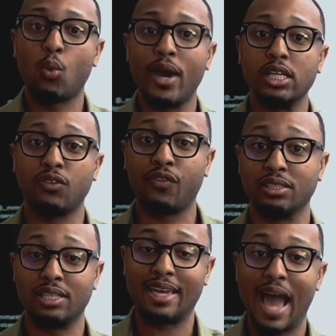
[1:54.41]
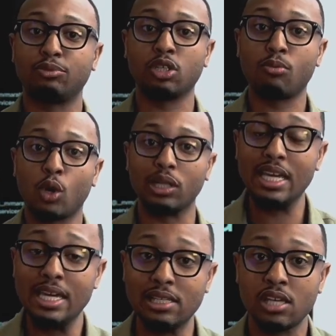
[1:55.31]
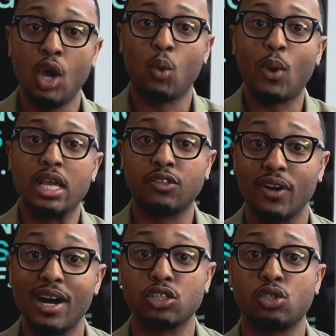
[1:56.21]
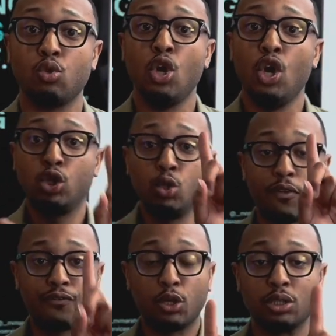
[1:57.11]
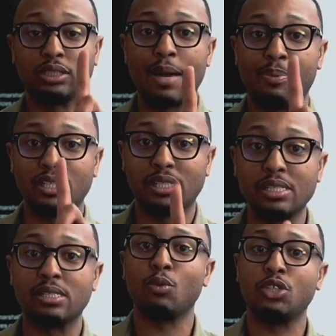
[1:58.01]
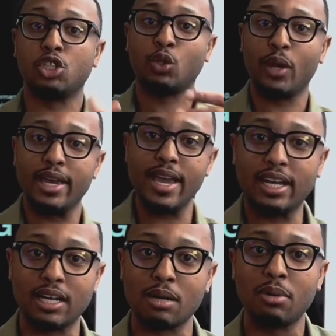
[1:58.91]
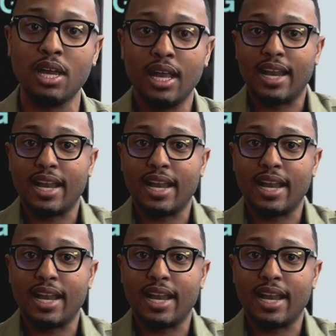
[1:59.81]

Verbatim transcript: ways for us to capture more leads, ways for us to do the first step in the system, which is create income.